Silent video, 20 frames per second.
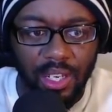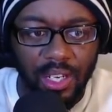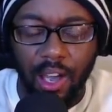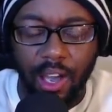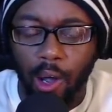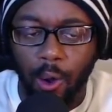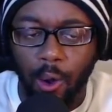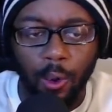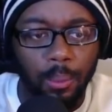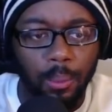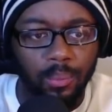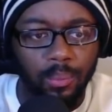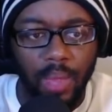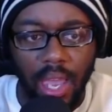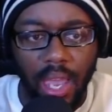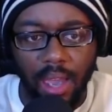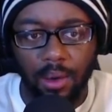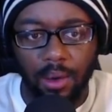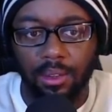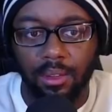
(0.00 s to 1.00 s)
I hope
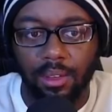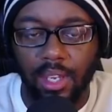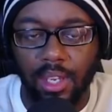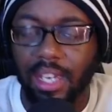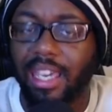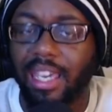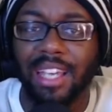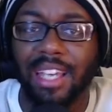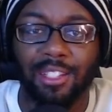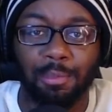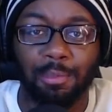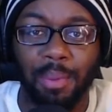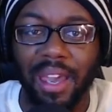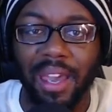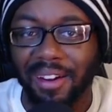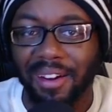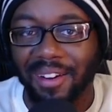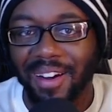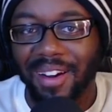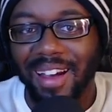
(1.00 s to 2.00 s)
that it gets
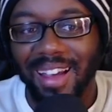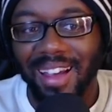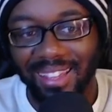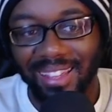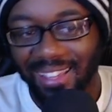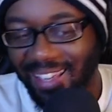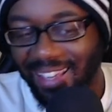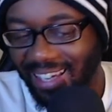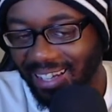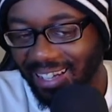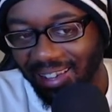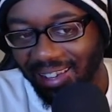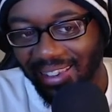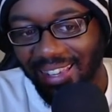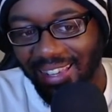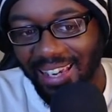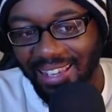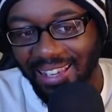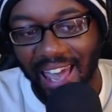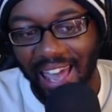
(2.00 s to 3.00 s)
better
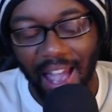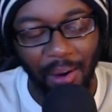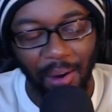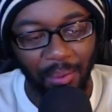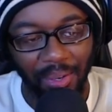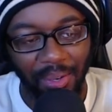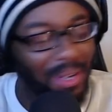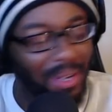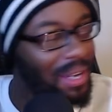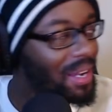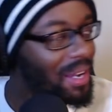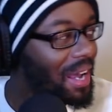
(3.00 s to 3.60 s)
than that one.